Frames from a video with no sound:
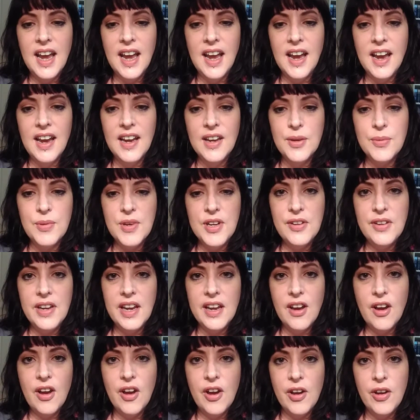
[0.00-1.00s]
and when you
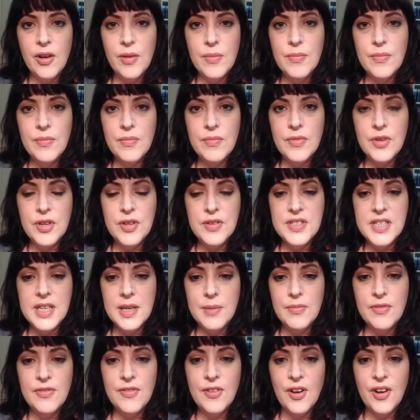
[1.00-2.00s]
get home you
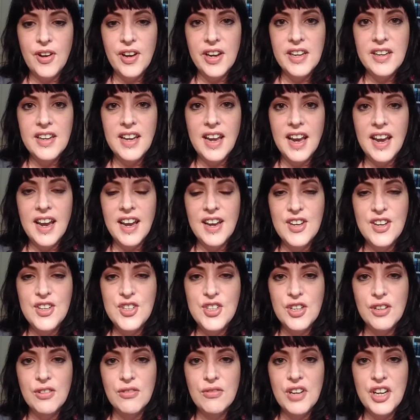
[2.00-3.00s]
seem fine
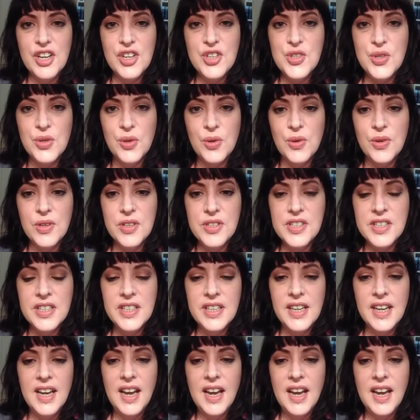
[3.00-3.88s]
and you're reassured,